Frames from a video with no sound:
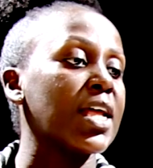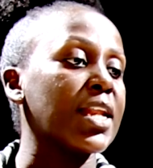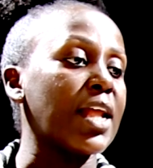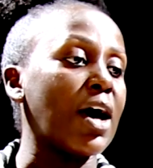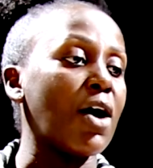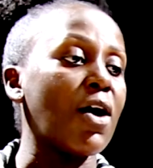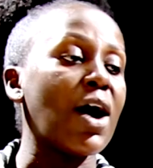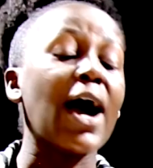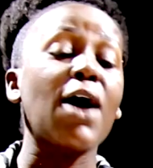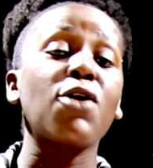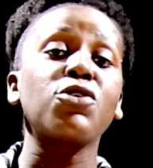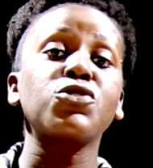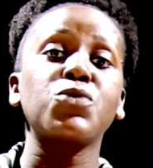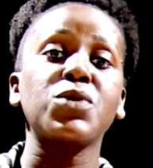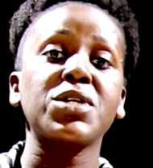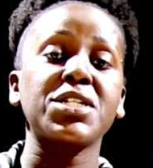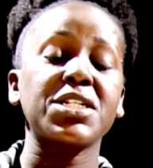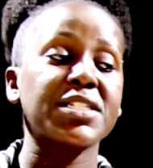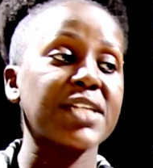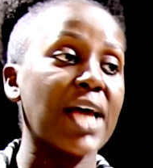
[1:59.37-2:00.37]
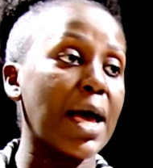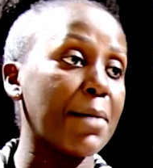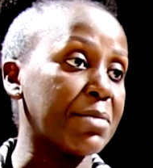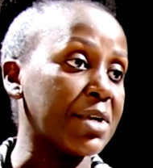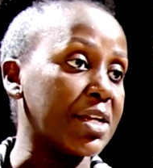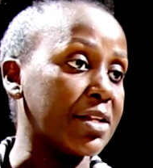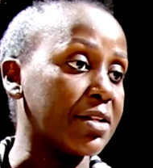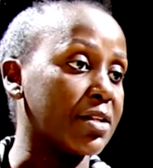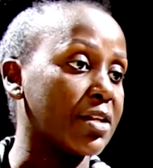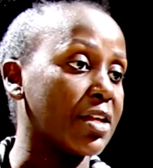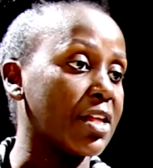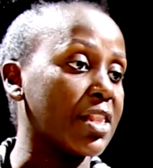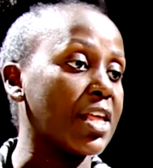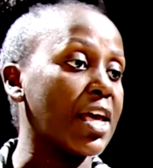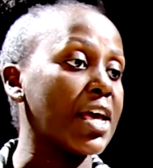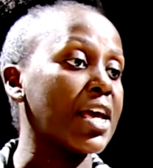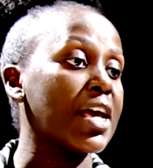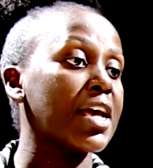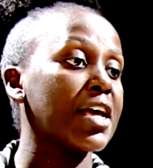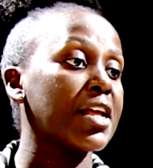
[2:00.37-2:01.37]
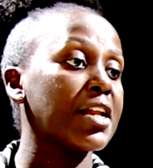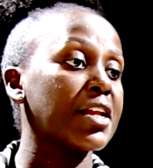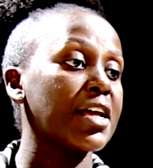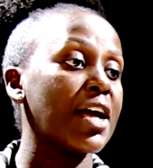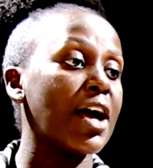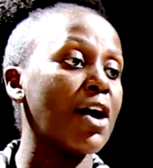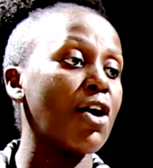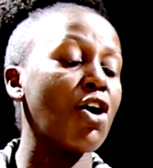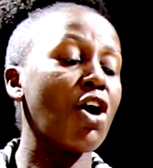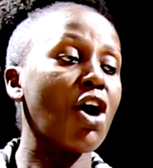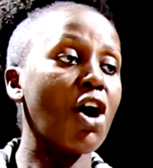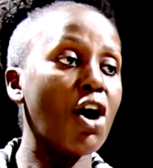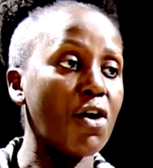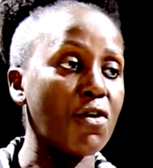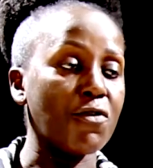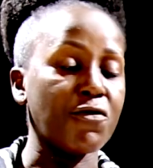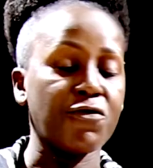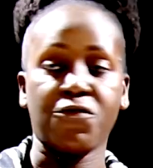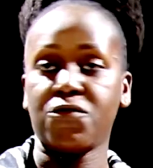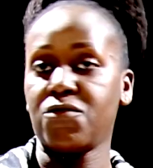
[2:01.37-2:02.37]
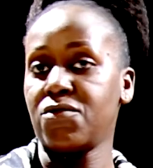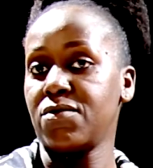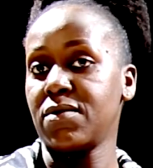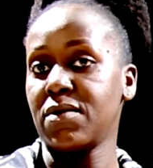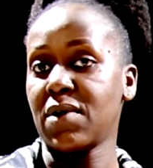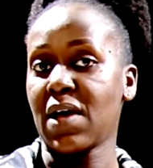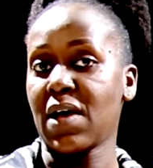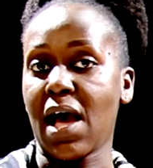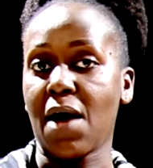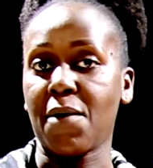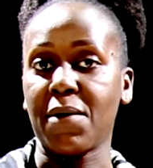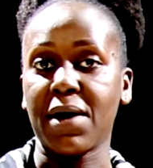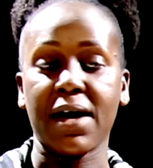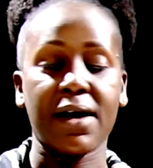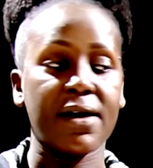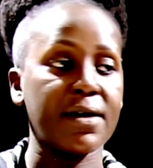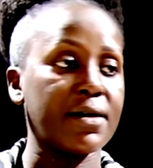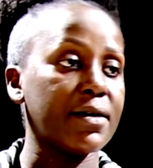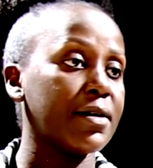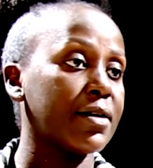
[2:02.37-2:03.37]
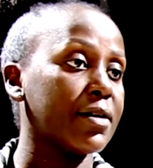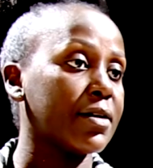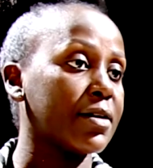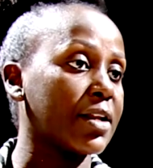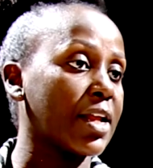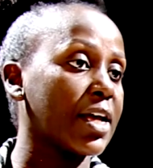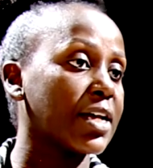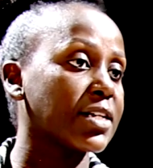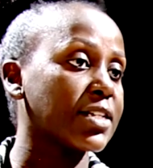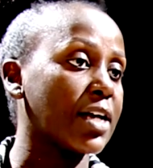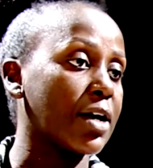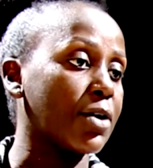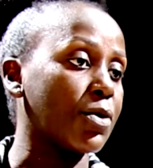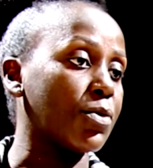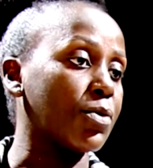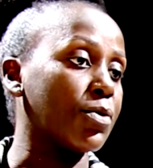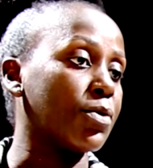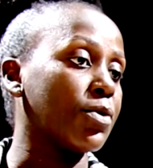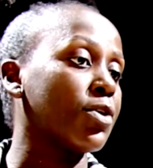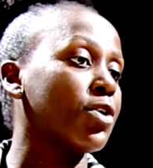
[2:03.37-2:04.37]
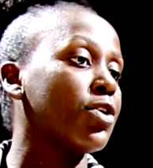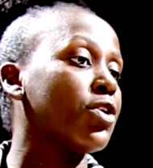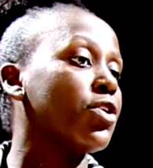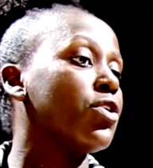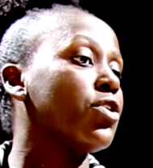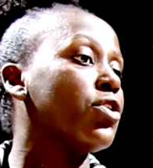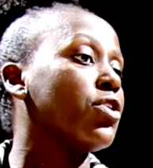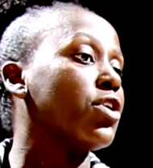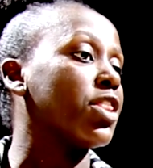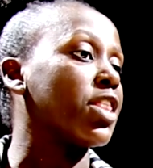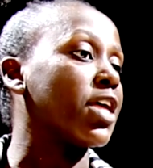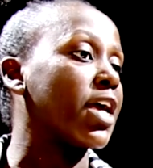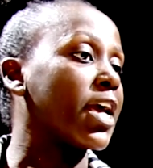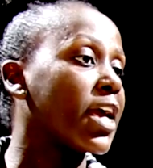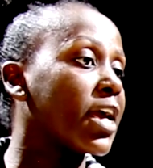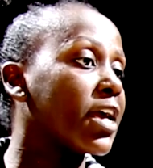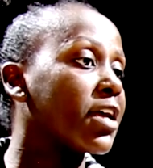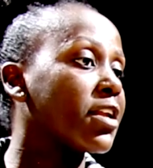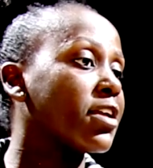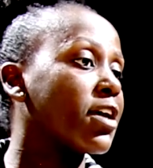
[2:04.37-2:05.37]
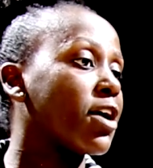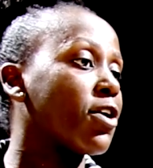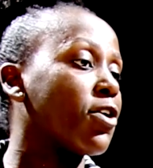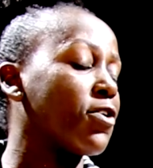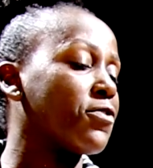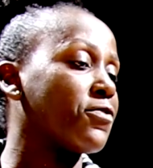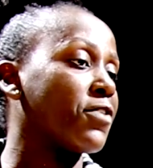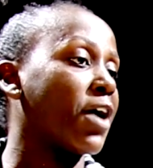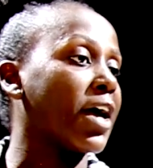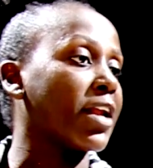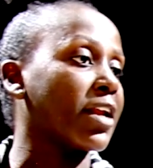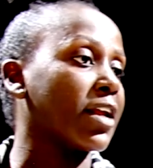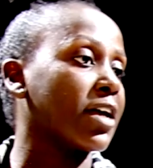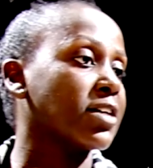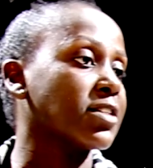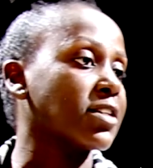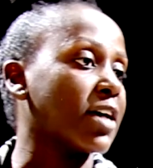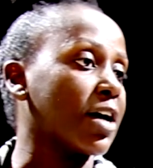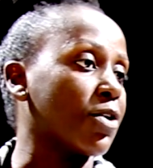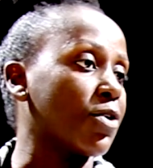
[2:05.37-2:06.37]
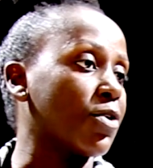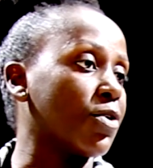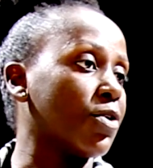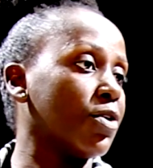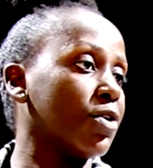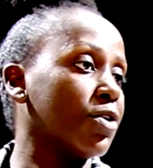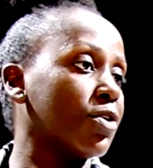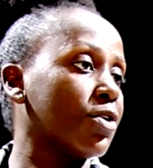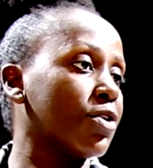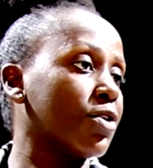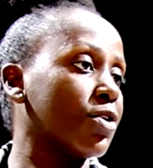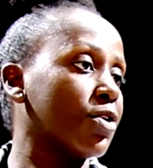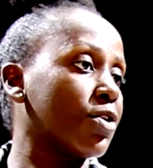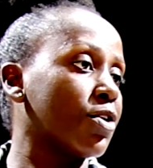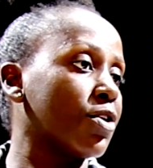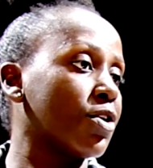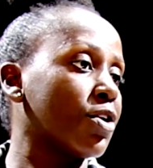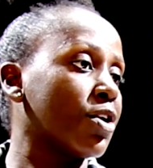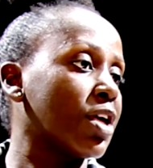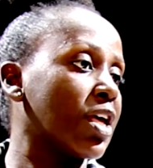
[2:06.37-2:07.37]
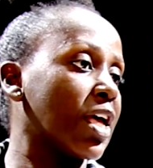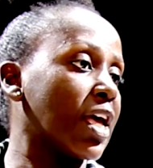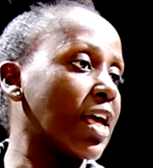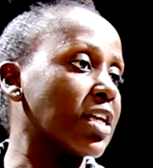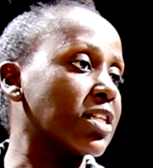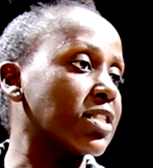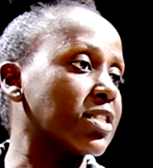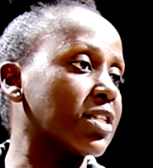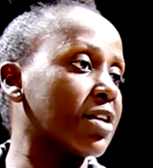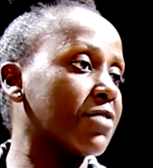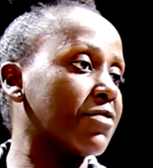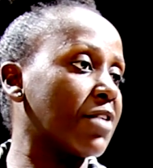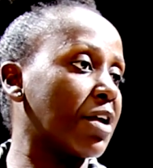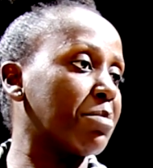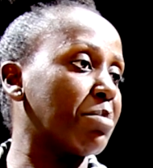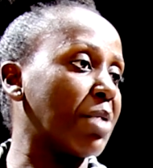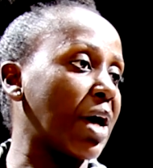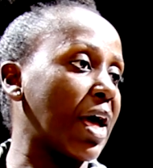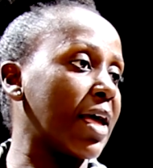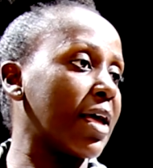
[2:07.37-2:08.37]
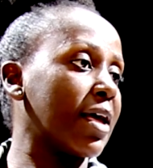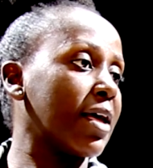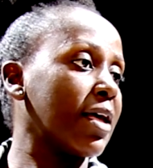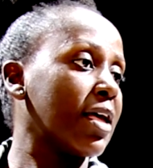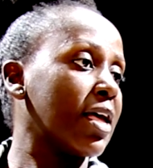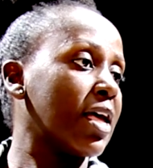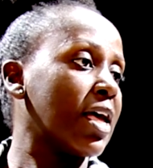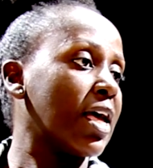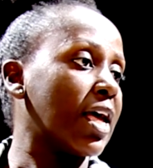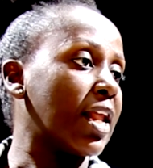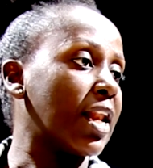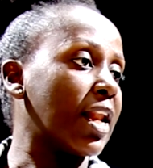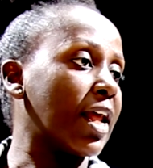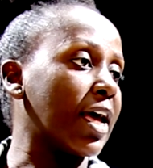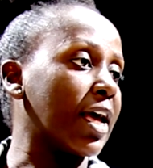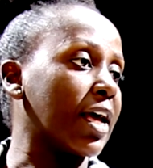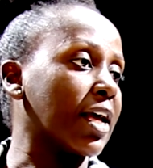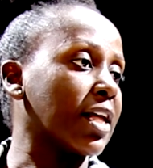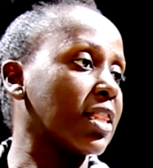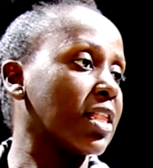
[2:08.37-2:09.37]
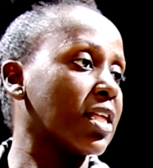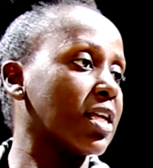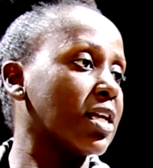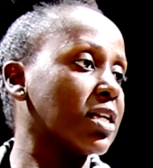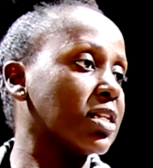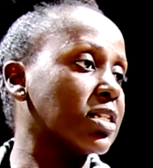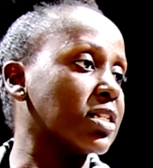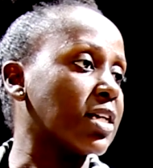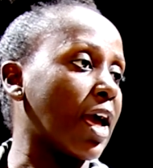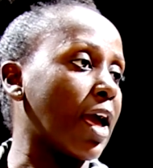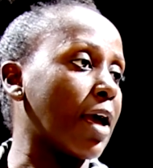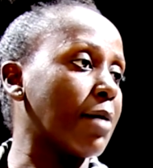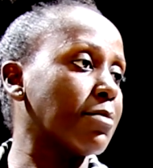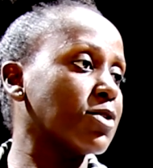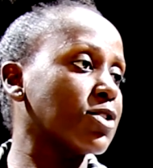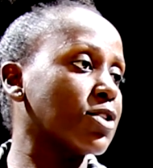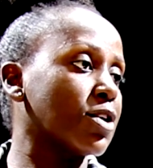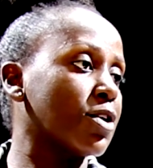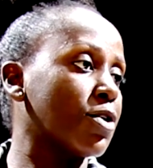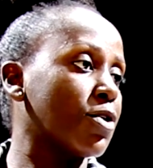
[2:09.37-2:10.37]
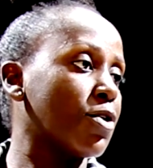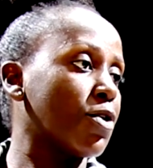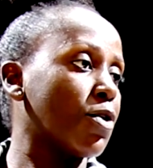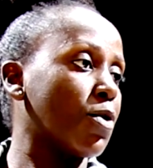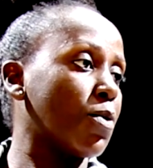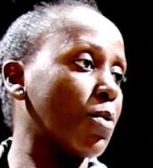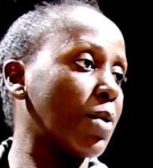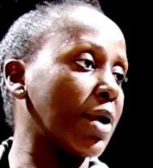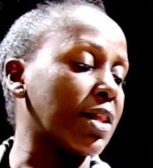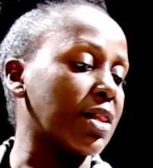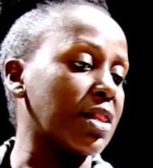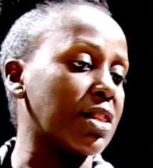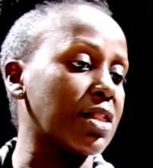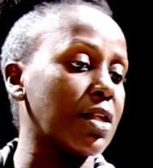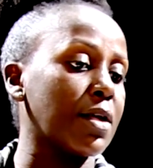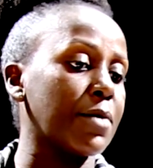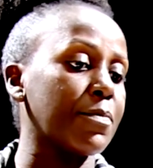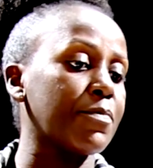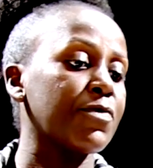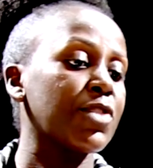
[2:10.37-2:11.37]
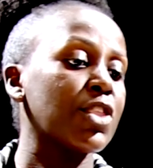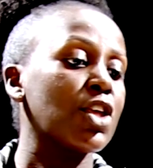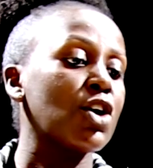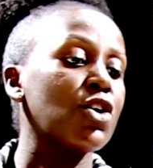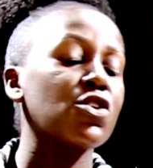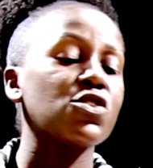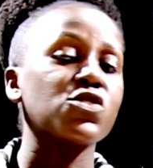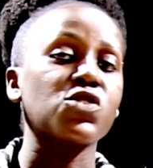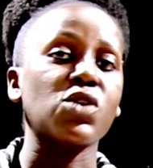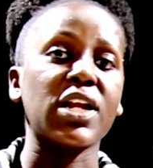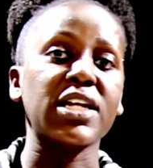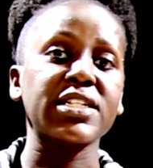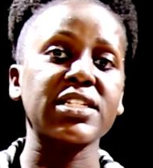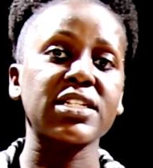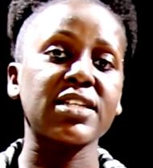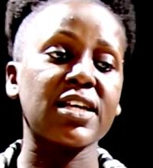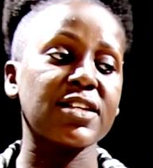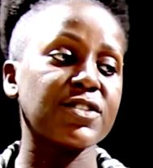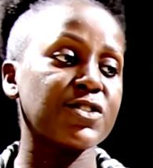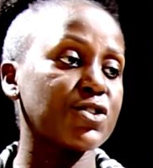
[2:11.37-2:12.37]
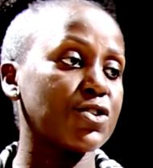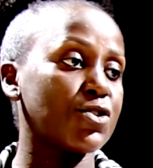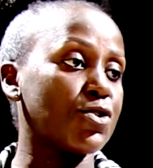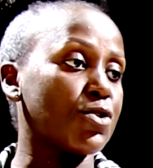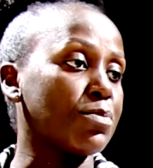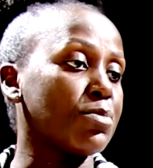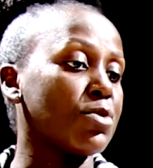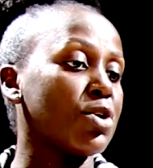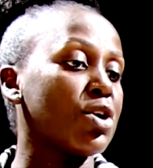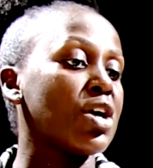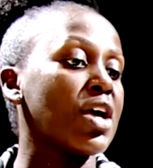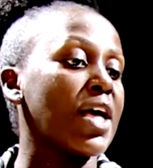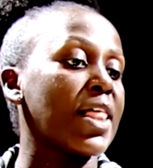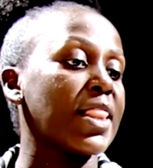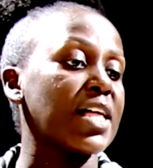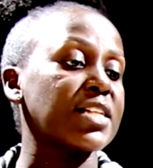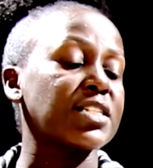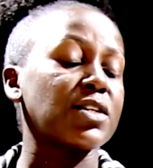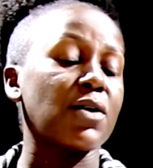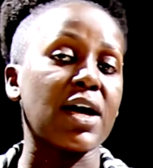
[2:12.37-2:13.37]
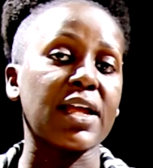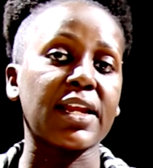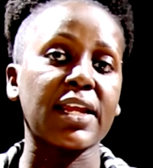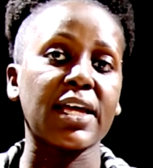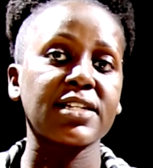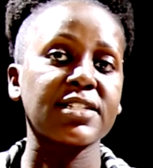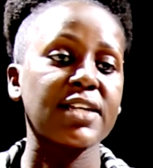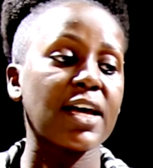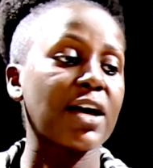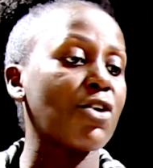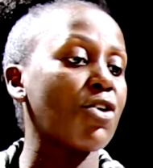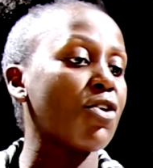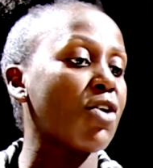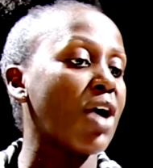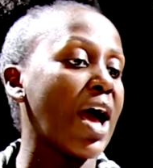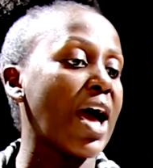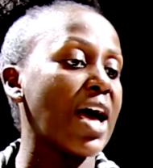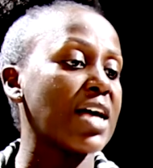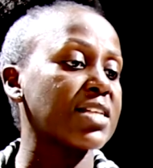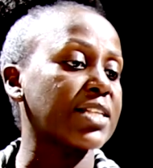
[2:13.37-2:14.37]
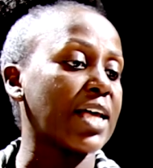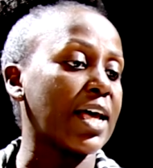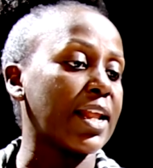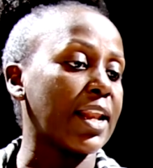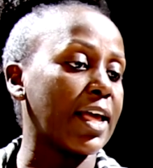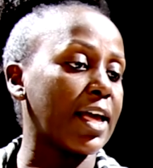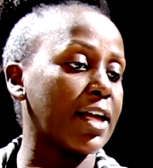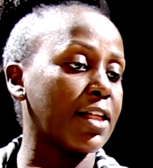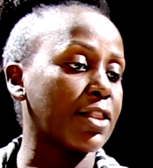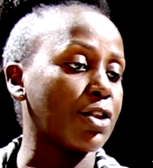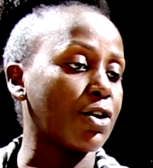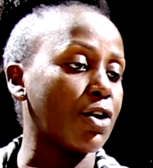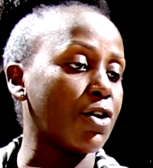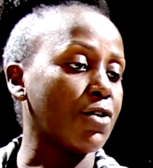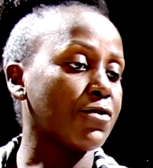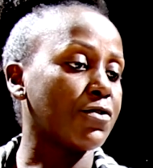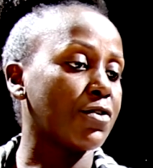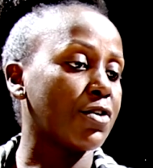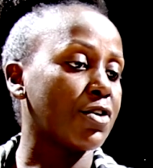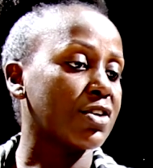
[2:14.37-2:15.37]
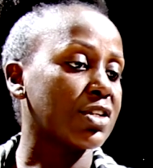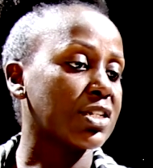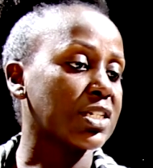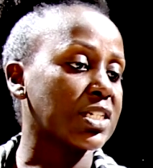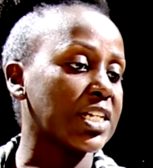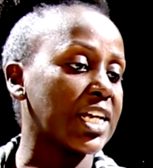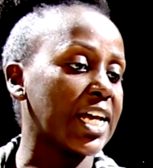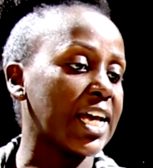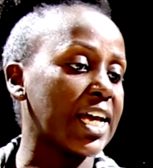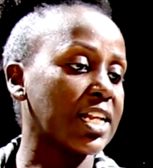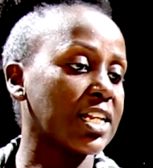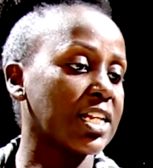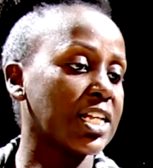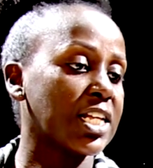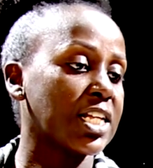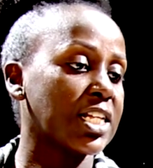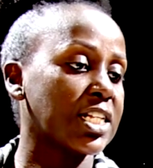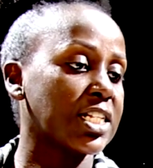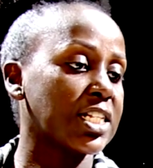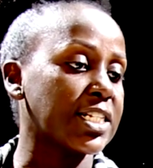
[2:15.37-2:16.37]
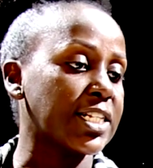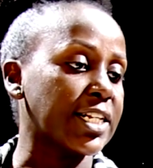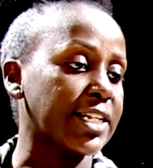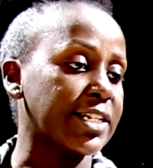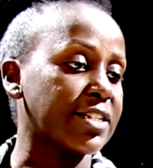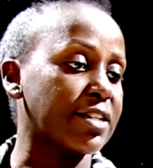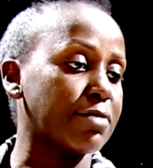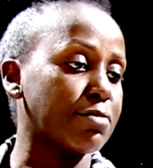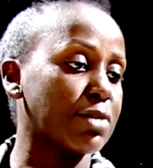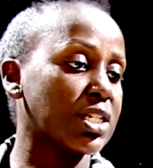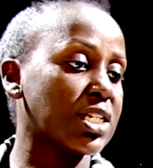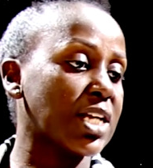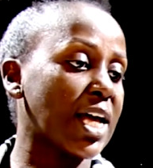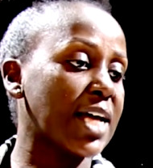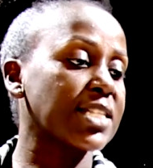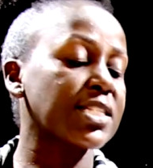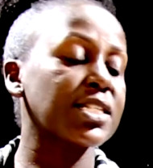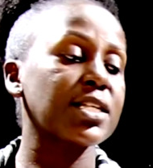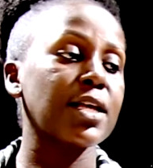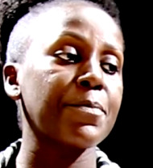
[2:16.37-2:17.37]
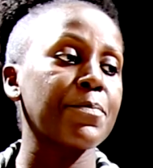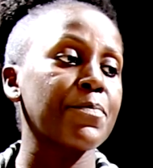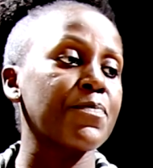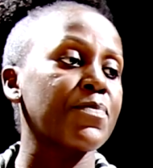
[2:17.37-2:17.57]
Now, how do we determine the area of our rectangle? The area of a rectangle is given by length times width. So let us assume that our rectangle has a length of 10 centimeters